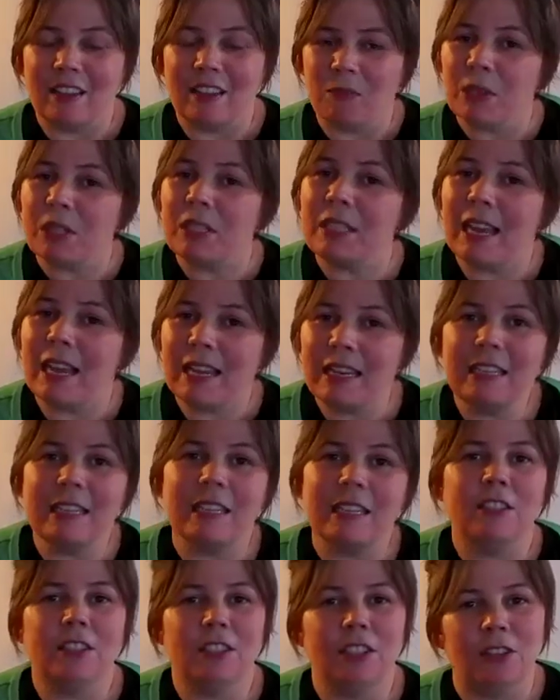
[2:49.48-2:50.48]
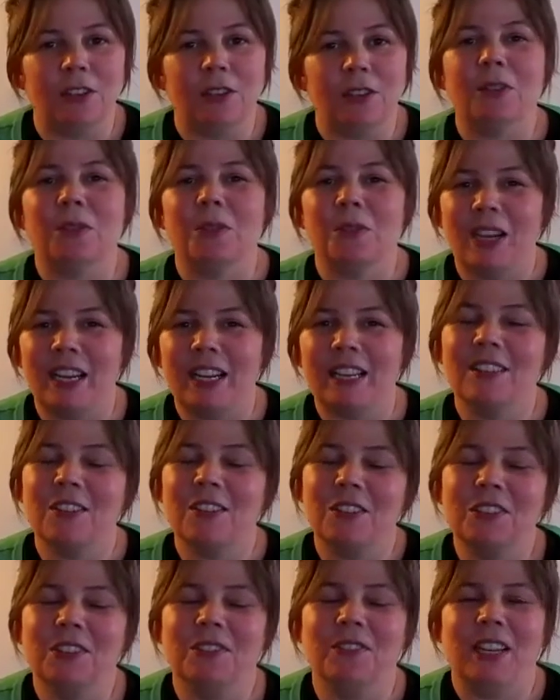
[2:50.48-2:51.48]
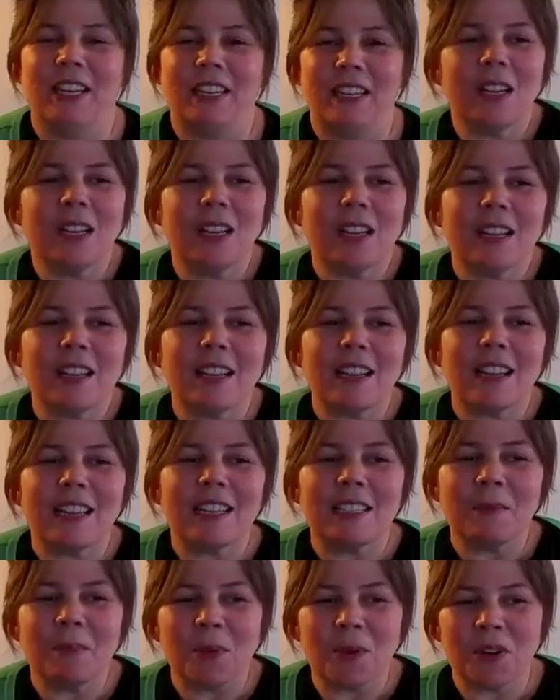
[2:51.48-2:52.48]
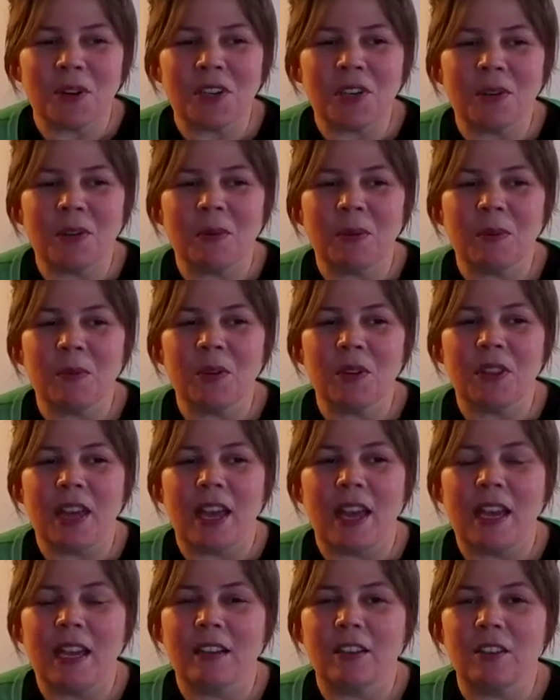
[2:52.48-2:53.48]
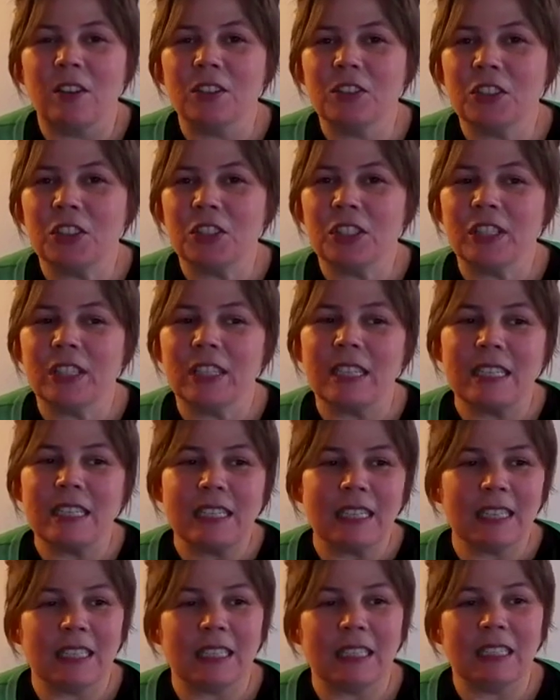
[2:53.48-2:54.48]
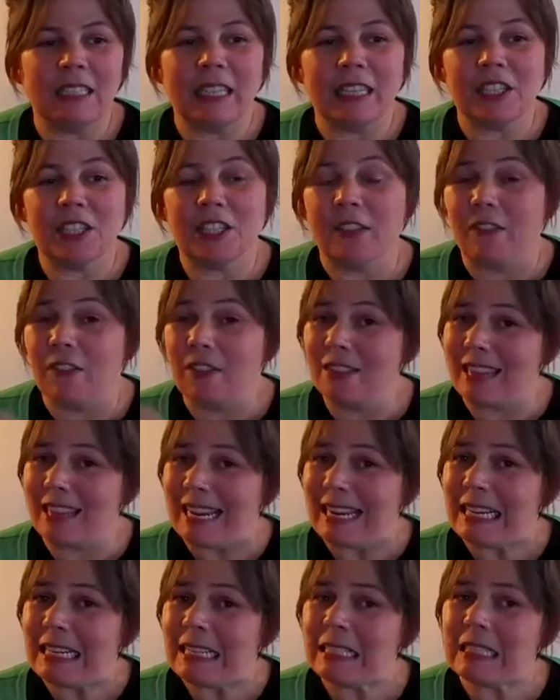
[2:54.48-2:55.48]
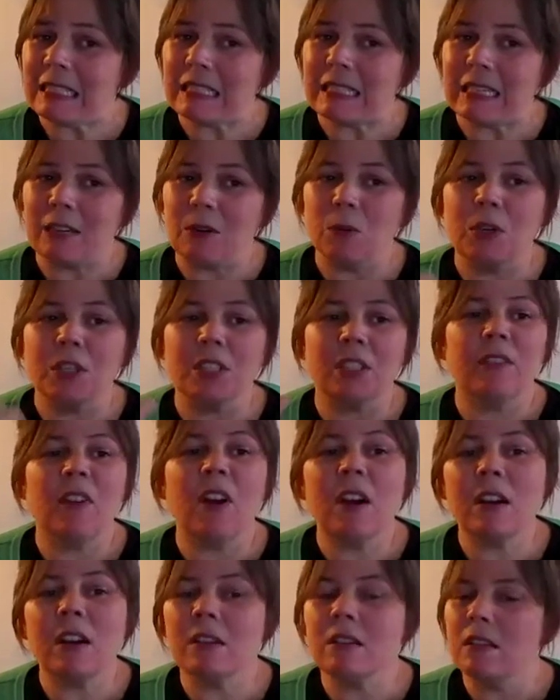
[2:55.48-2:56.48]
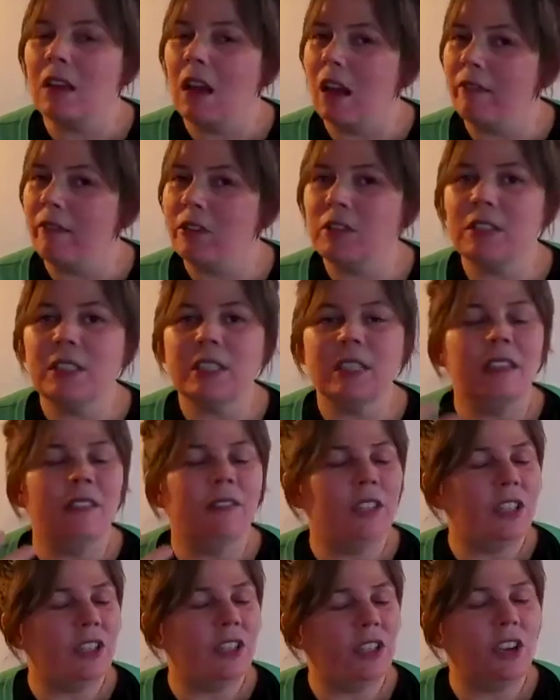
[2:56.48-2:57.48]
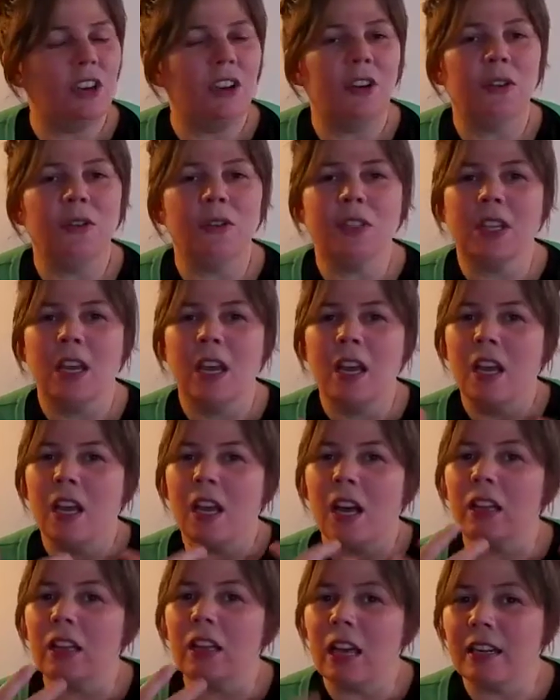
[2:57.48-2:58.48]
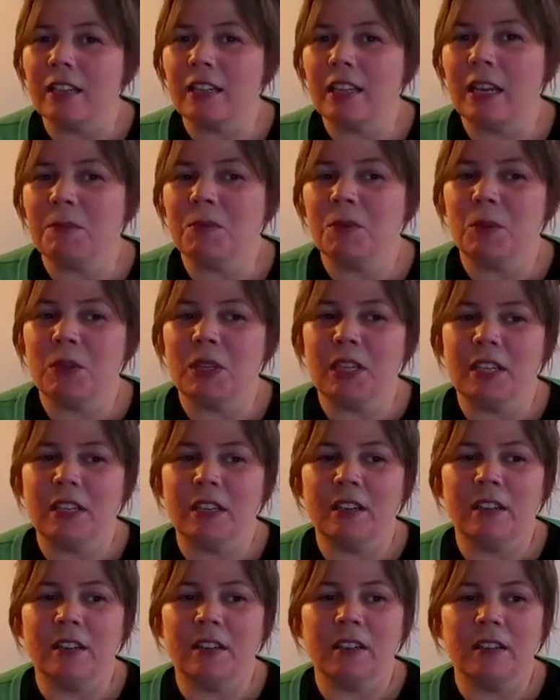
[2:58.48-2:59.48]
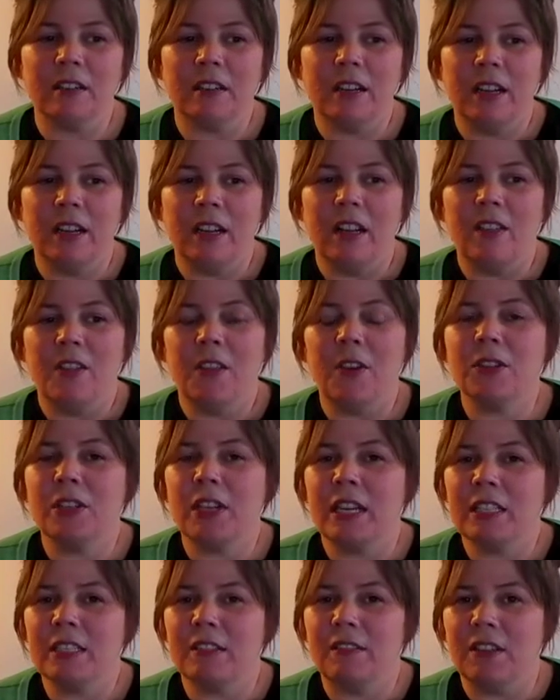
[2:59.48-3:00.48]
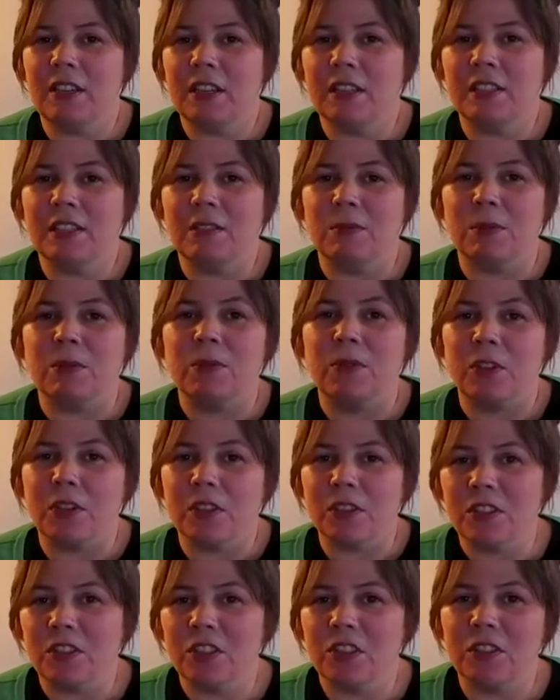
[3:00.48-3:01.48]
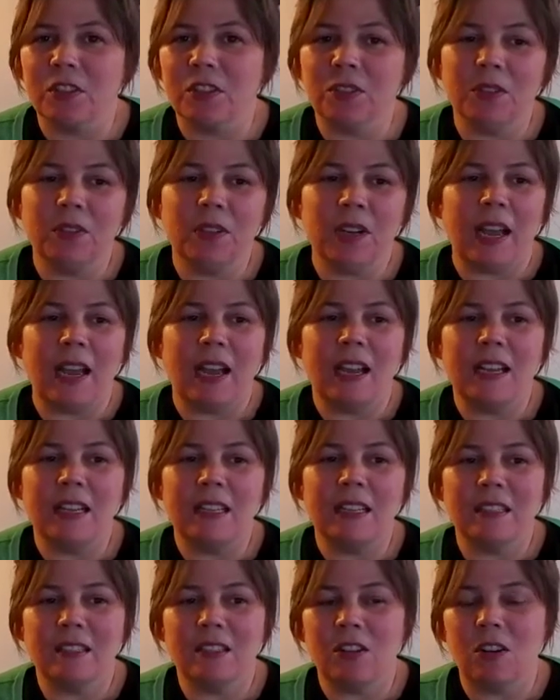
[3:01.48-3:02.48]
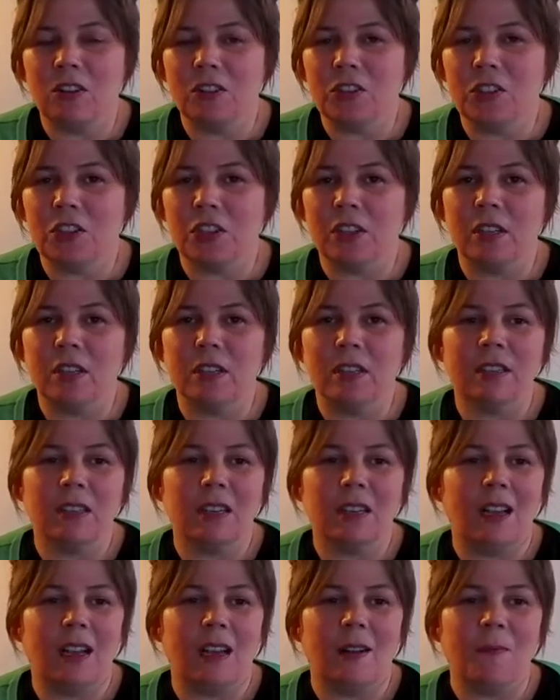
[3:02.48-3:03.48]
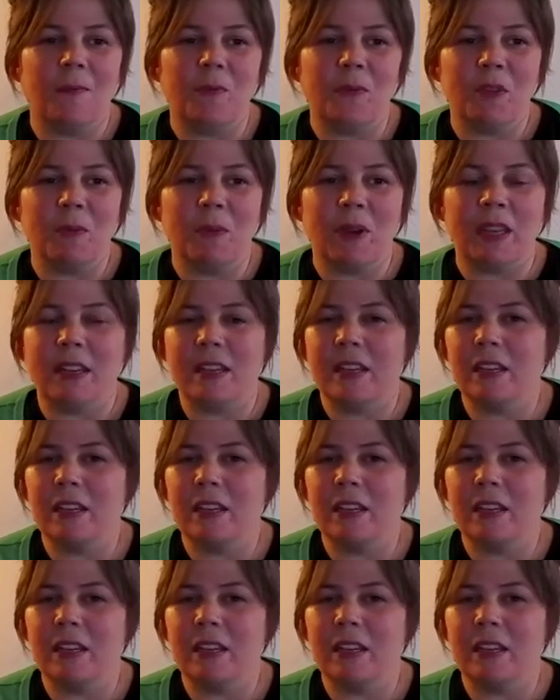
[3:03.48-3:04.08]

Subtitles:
been tended to, right? Cultivated. It's important to remember that culture isn't a collection of things like works of art, novels, TV shows. A lot of times we hear those kinds of things referred to as culture. You might think of